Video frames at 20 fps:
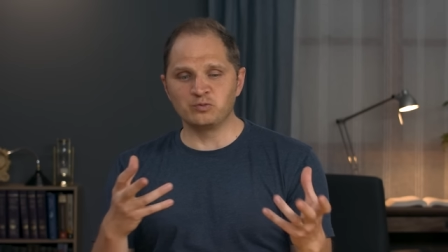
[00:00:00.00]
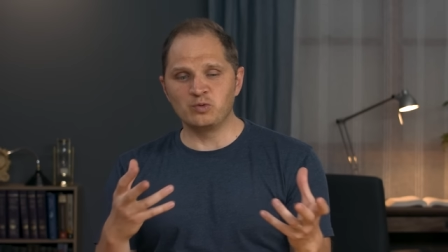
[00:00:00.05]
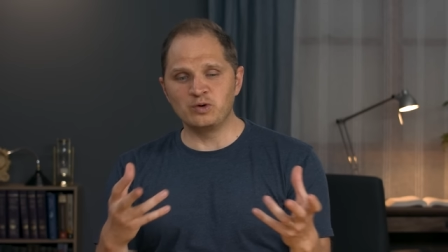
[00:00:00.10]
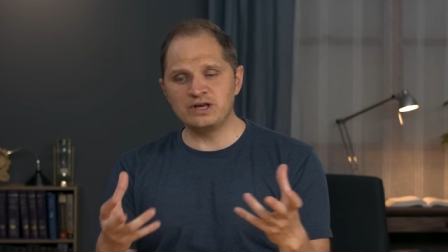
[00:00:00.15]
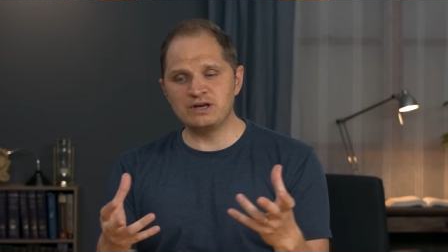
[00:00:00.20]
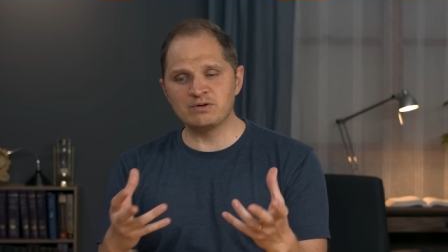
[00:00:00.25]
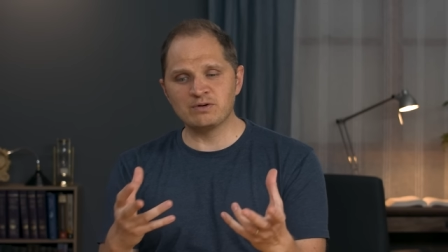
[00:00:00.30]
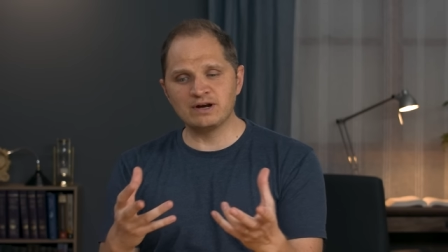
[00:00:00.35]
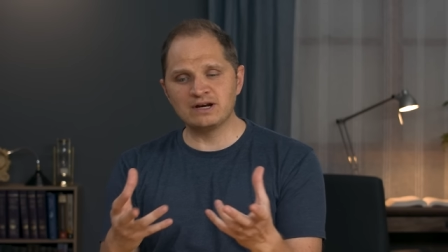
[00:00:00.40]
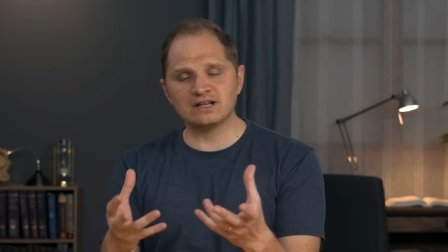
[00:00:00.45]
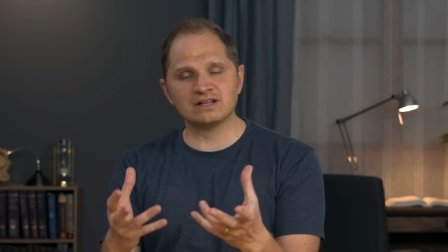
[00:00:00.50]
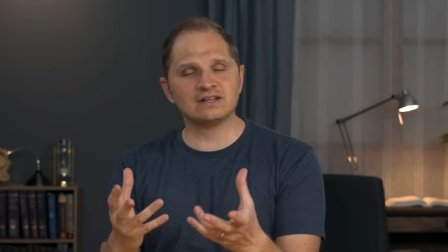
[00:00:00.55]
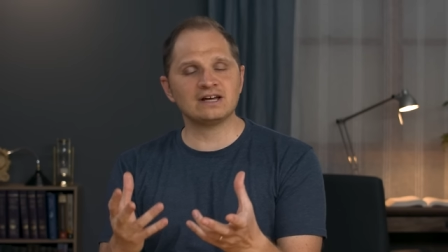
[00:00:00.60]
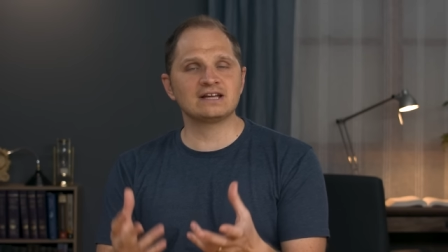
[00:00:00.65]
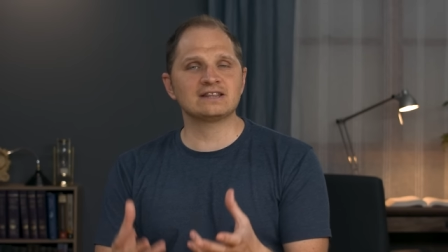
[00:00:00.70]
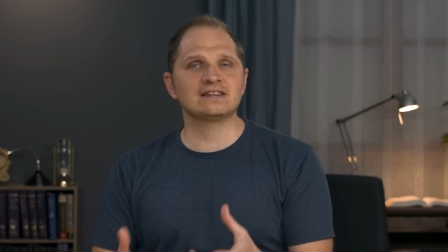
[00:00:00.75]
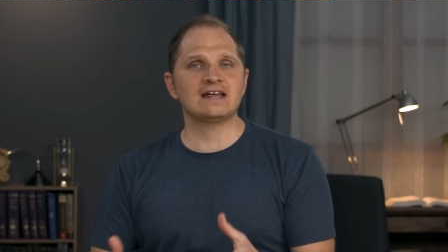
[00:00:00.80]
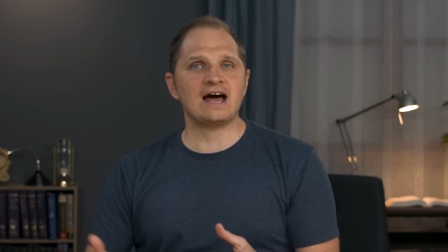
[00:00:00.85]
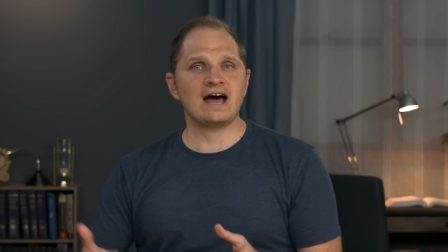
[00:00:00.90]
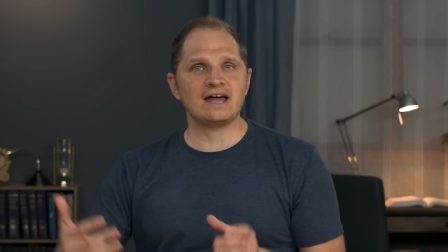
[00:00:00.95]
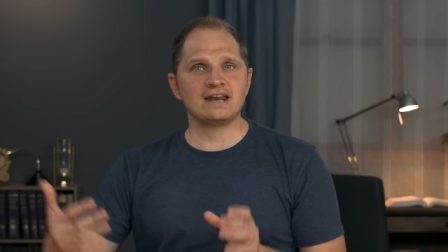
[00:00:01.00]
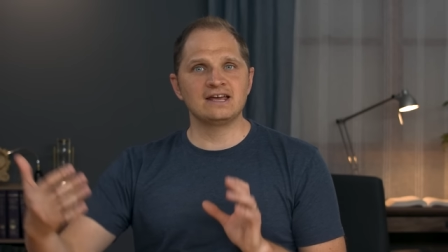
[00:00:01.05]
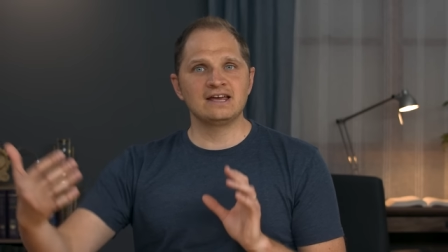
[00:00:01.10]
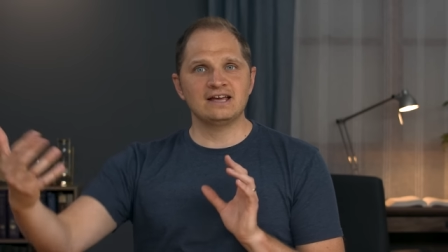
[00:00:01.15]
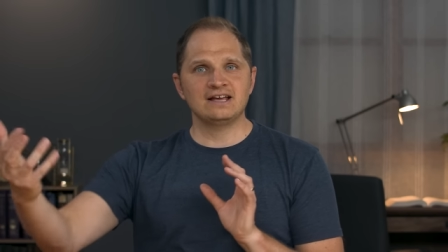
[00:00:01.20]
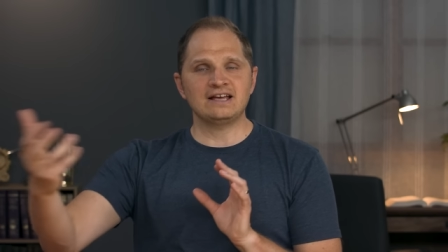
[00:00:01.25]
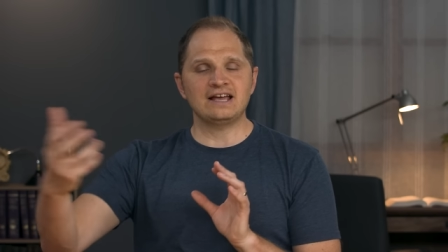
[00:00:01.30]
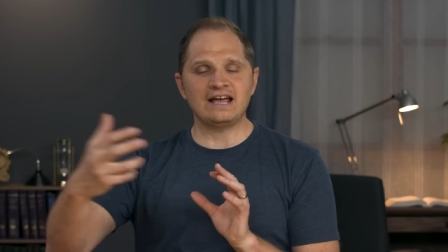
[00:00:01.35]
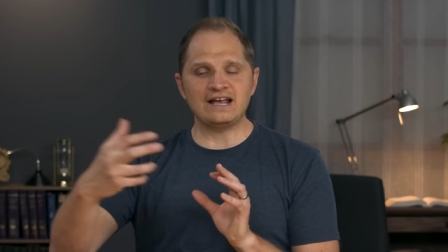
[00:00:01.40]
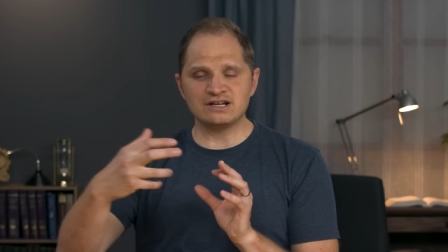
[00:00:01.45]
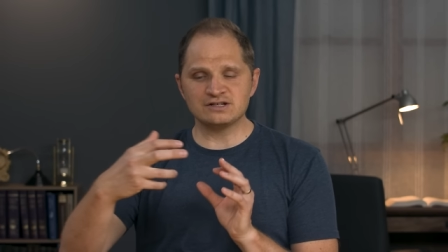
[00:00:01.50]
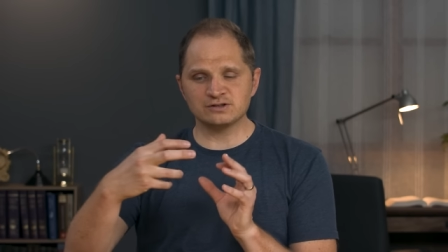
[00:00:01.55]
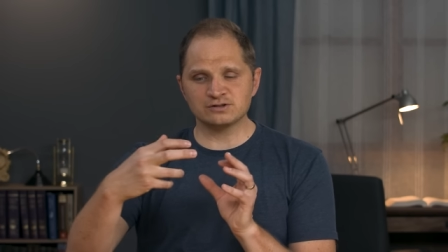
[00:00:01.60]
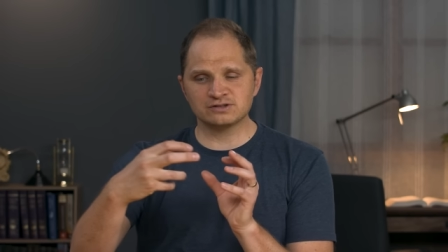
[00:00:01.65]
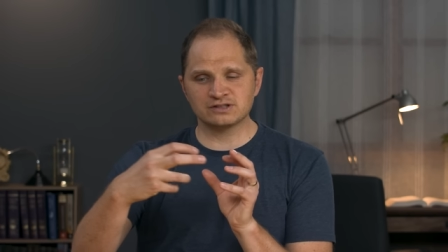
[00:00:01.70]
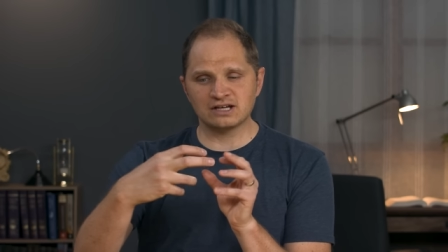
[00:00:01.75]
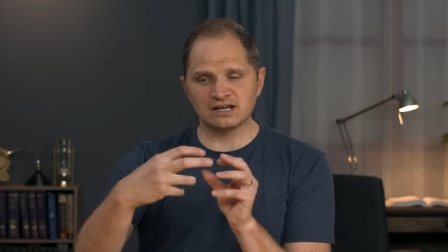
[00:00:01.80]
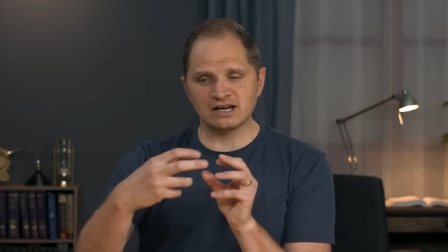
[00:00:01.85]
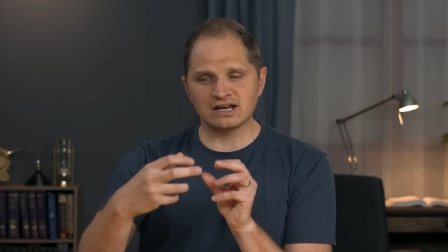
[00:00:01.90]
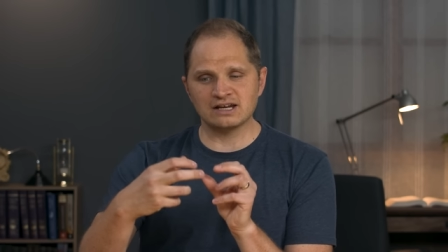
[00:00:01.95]
we read it like that.
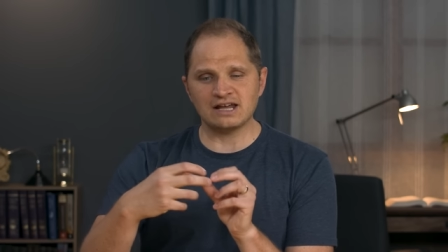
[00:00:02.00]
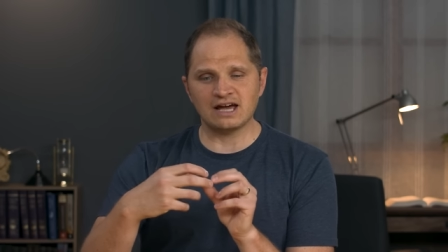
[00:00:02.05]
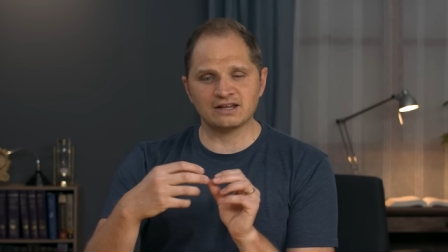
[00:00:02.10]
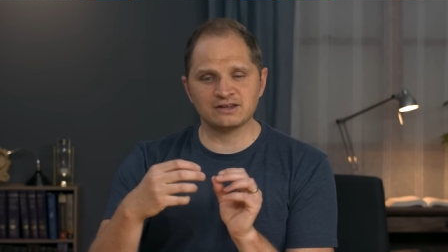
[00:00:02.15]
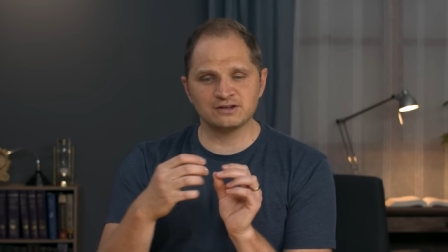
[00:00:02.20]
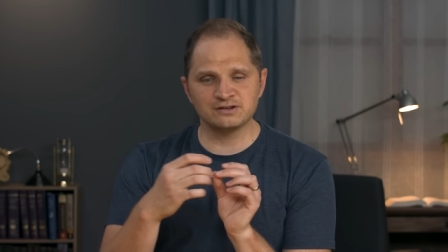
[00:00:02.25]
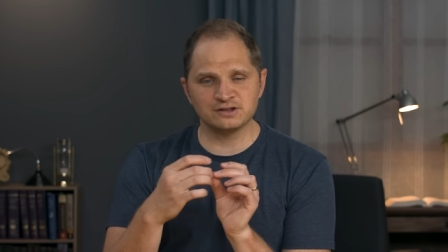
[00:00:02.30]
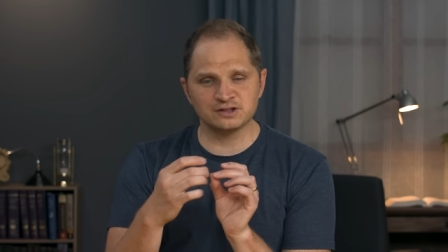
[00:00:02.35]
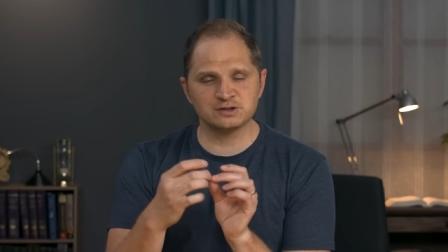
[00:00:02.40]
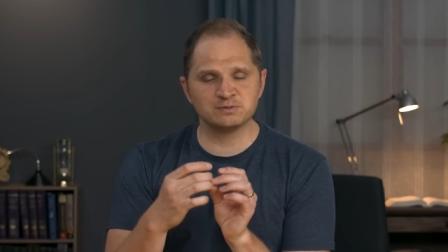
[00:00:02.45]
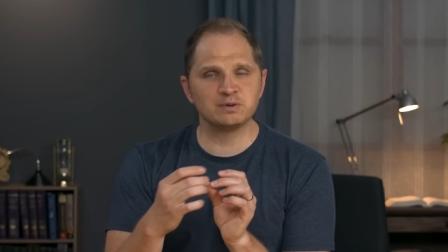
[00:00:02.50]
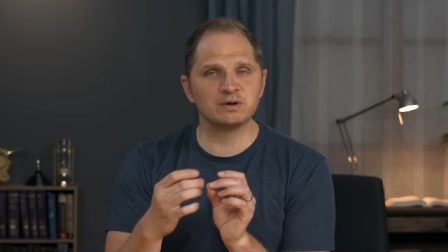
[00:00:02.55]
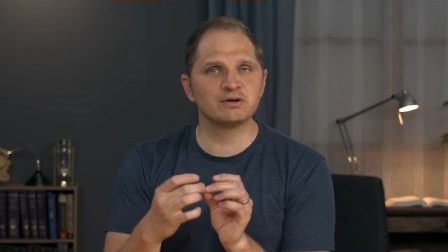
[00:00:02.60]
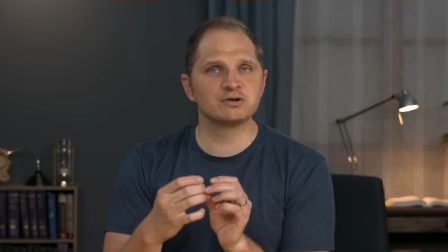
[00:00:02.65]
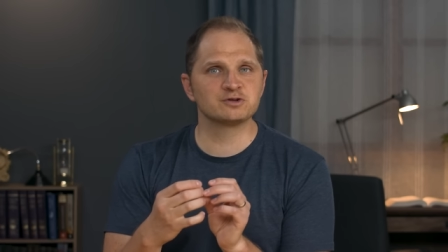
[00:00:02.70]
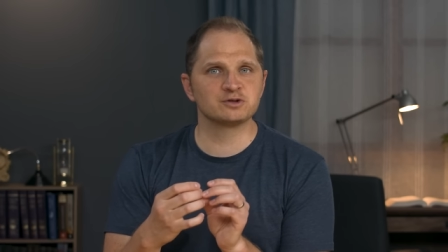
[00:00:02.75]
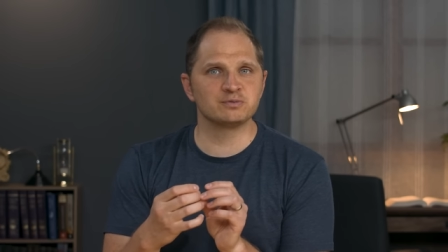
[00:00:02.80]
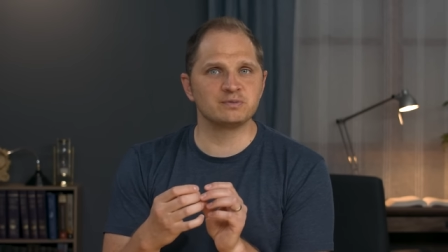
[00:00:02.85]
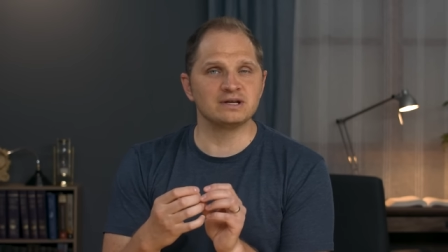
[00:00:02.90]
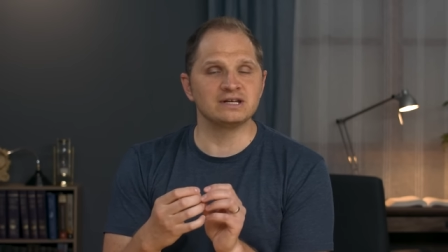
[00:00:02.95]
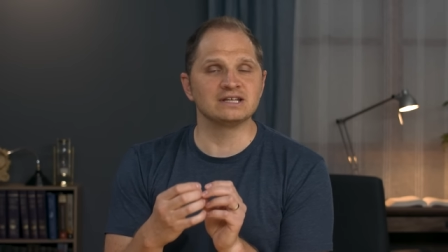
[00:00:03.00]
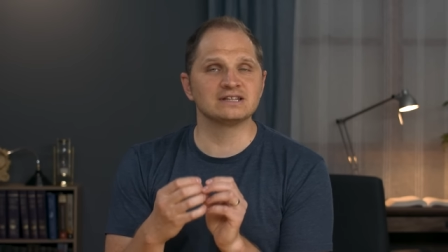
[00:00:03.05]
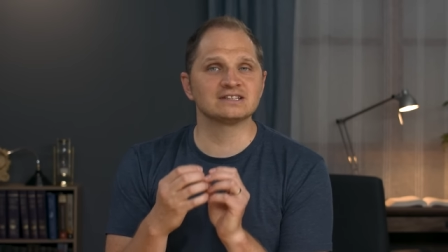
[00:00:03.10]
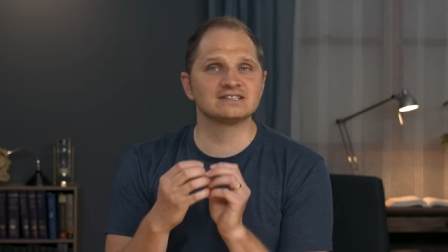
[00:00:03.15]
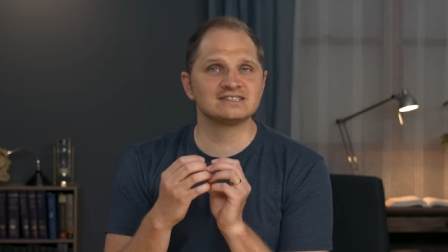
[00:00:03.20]
Angels can connect to the spiritual meaning,